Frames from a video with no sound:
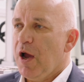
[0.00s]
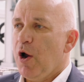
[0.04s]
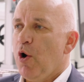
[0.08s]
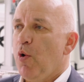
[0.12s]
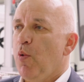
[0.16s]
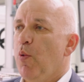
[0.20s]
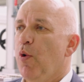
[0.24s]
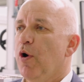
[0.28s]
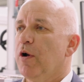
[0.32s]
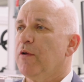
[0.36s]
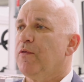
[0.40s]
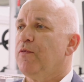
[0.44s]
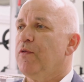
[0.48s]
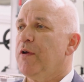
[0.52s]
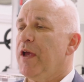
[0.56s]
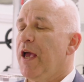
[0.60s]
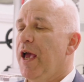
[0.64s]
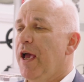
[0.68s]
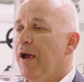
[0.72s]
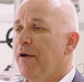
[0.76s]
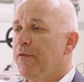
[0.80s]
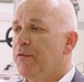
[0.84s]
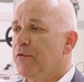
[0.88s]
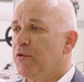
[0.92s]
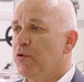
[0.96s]
What we
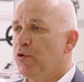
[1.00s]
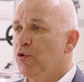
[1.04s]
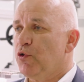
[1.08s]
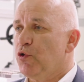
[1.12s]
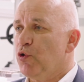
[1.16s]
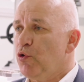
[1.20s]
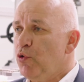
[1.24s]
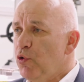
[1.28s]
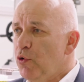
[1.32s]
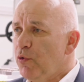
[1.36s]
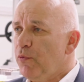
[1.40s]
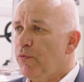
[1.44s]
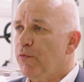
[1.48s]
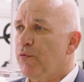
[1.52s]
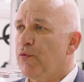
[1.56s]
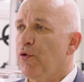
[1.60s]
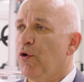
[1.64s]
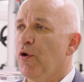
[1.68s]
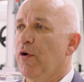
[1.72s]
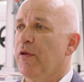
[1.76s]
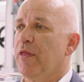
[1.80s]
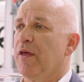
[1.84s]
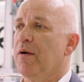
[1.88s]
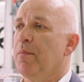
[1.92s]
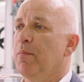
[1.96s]
have to do
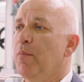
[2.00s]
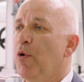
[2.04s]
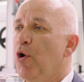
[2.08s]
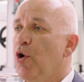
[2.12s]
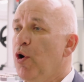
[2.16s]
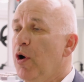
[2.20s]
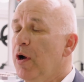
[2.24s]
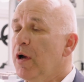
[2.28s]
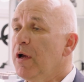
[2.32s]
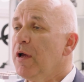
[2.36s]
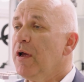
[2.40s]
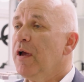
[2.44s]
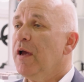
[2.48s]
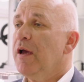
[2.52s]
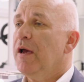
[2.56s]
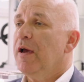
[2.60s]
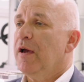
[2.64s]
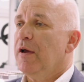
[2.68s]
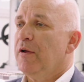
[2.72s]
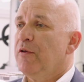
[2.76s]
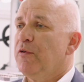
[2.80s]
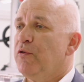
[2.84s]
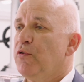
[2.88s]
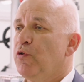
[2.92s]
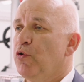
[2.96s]
furthermore
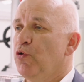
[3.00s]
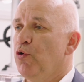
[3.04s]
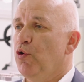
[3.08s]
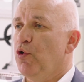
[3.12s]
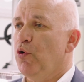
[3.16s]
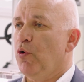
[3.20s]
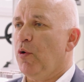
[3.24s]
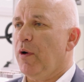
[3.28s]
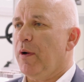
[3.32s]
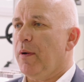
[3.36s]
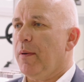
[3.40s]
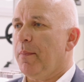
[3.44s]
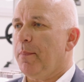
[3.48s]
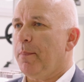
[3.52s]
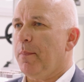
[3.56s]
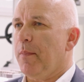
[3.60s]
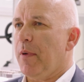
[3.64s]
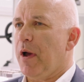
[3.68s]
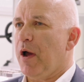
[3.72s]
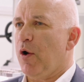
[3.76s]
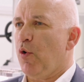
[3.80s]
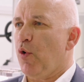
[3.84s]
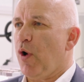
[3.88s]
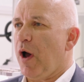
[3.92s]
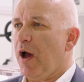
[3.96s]
to
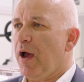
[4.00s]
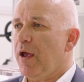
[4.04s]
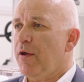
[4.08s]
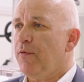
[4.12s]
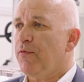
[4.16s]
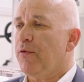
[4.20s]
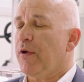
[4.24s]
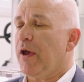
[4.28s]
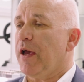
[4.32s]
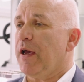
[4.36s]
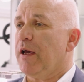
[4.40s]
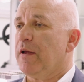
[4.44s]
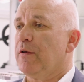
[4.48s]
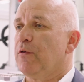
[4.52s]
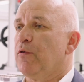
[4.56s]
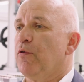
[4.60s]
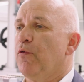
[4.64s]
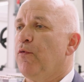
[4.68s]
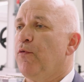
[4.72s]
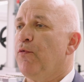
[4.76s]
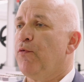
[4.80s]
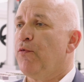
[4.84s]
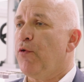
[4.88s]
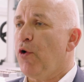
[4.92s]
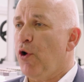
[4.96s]
arrive at
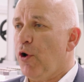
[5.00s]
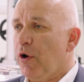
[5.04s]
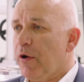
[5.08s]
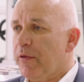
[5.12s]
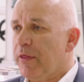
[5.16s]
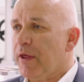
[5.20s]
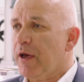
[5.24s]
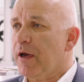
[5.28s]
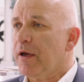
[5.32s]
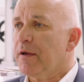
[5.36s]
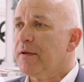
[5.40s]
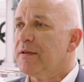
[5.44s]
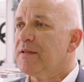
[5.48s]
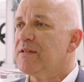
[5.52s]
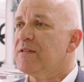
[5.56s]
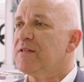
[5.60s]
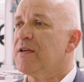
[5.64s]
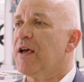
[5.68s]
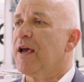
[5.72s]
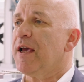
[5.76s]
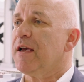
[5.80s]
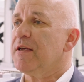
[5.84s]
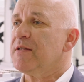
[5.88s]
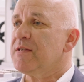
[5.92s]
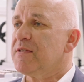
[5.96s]
further
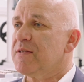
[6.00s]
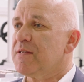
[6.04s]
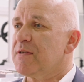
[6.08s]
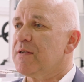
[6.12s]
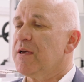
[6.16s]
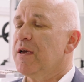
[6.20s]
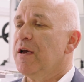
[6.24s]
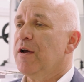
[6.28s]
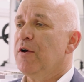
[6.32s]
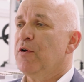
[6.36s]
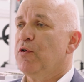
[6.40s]
tests,